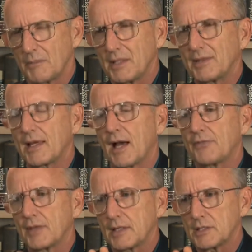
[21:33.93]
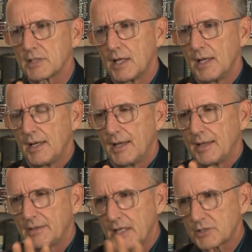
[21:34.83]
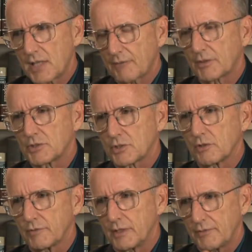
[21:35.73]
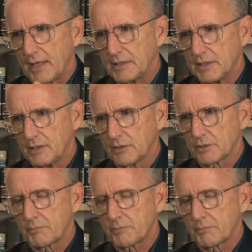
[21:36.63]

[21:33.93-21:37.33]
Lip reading: I mean, I think he's does have conservative ideals,